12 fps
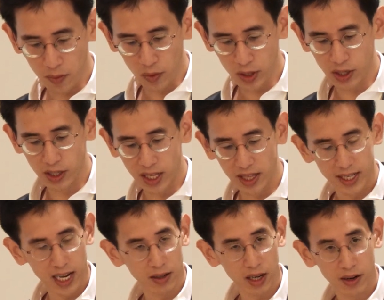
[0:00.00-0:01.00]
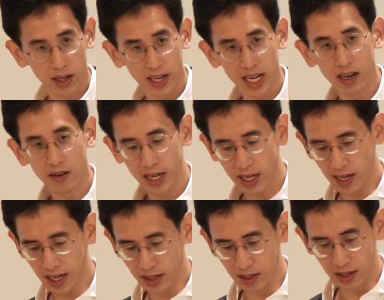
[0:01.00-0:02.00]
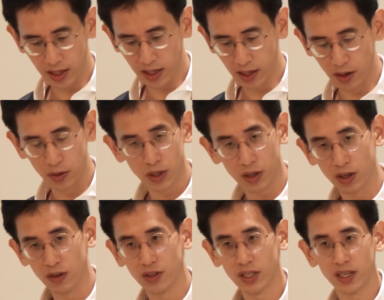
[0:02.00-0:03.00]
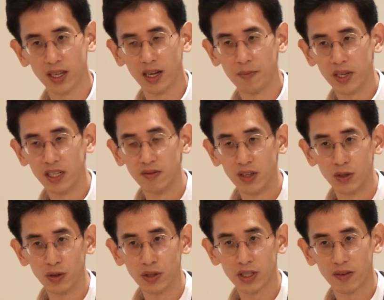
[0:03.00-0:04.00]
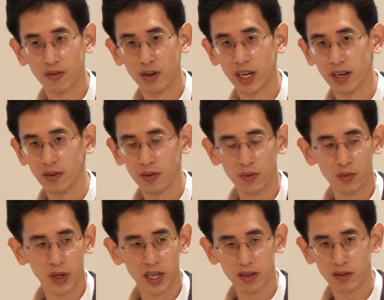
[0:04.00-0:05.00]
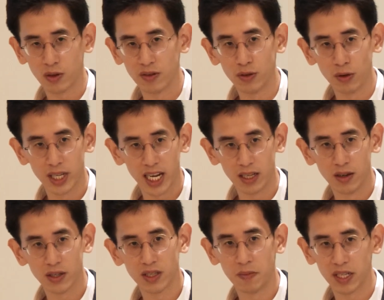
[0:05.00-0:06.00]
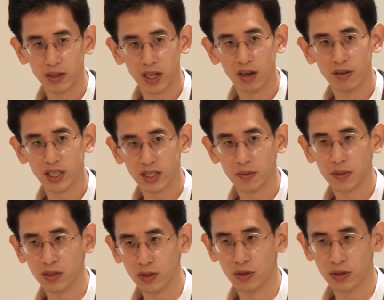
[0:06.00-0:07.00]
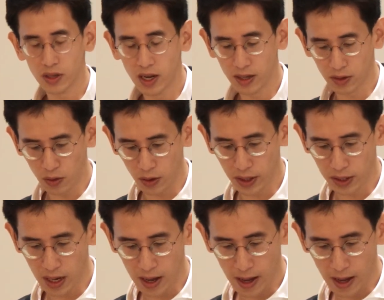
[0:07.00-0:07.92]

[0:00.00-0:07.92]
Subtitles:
which is in the downtown LA area and serves individuals suffering with sort of dual diagnosis mental health and substance use disorders.